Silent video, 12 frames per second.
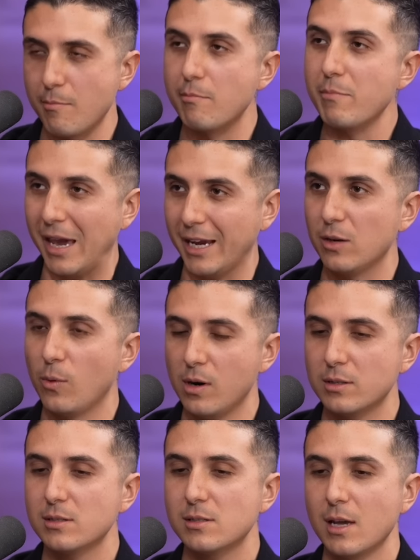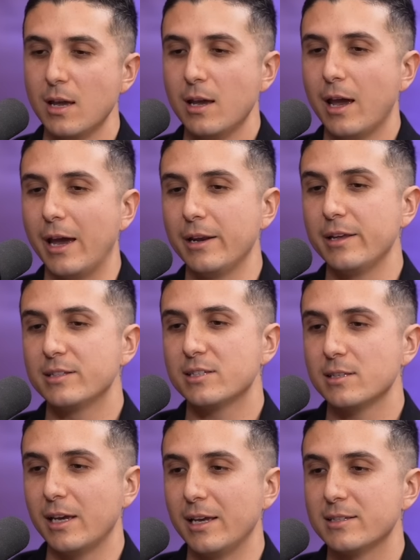main ones. And
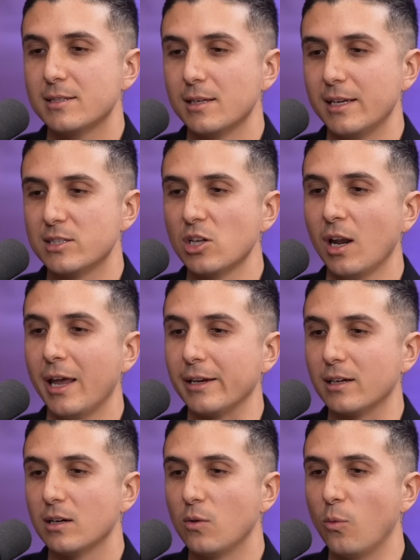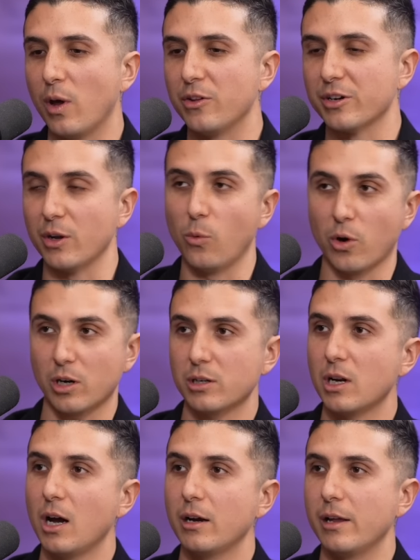it's not like whether they work or
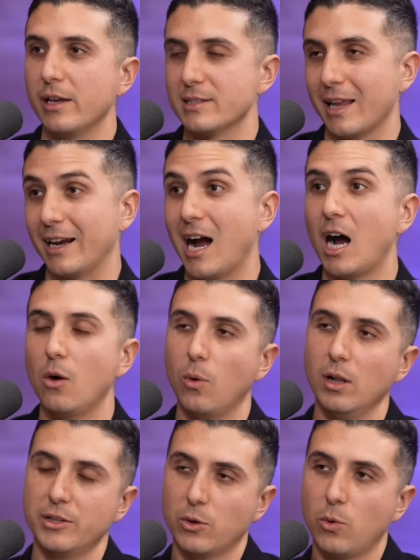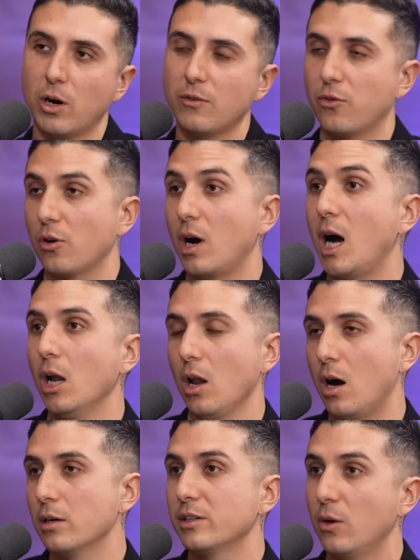not. It's like how well they work, for how
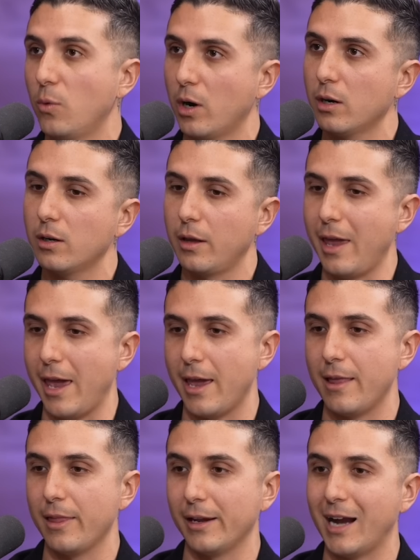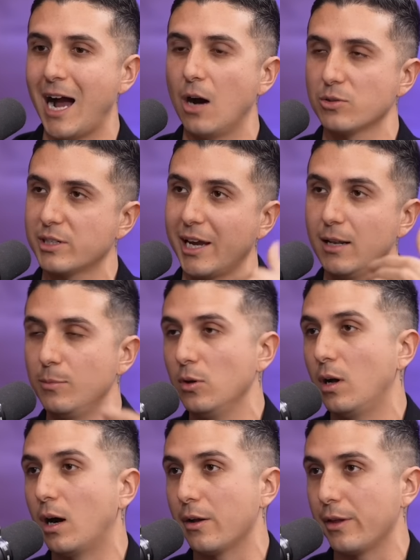long they work, and like how
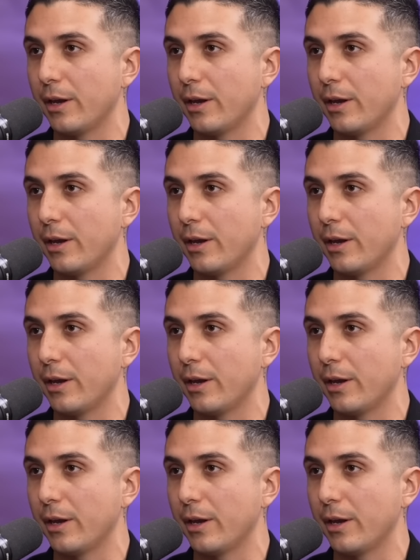scalable are